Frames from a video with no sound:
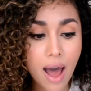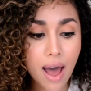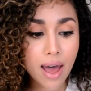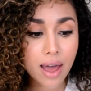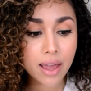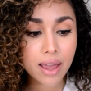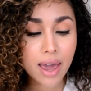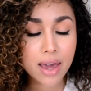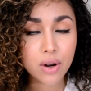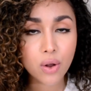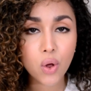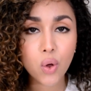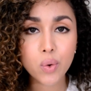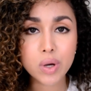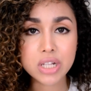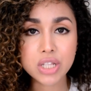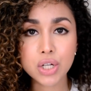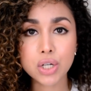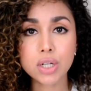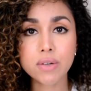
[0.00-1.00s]
I had
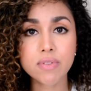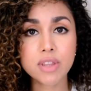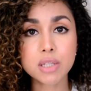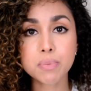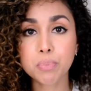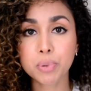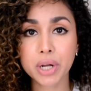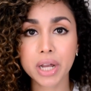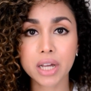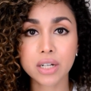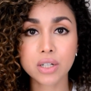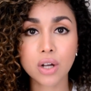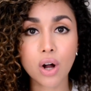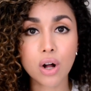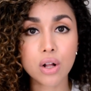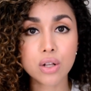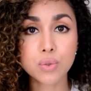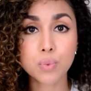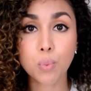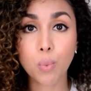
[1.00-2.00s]
always heard of this brand
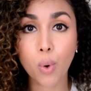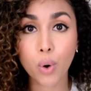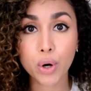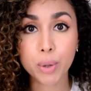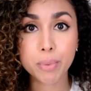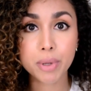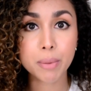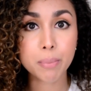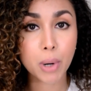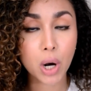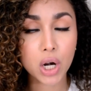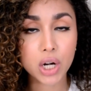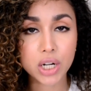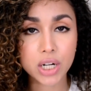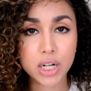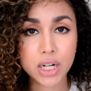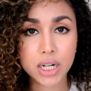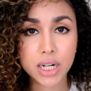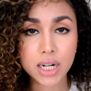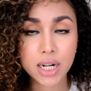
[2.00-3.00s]
called Warby
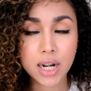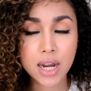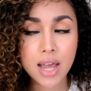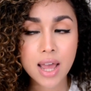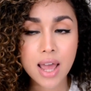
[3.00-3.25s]
Parker.